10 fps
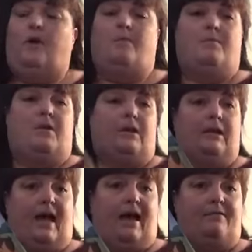the
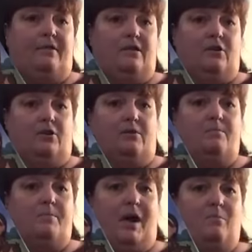Laugh and Learn
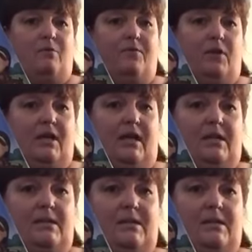Bible for Kids.